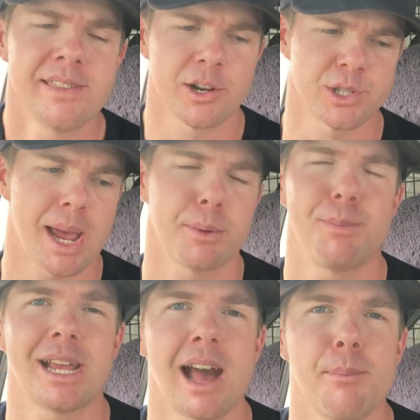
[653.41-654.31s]
that i was able to
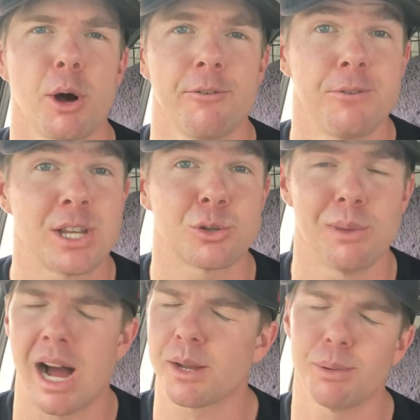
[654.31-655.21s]
pick up off facebook
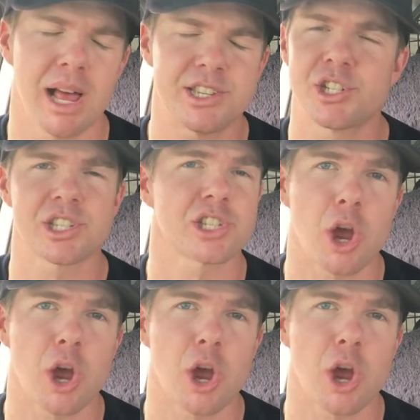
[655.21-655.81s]
marketplace just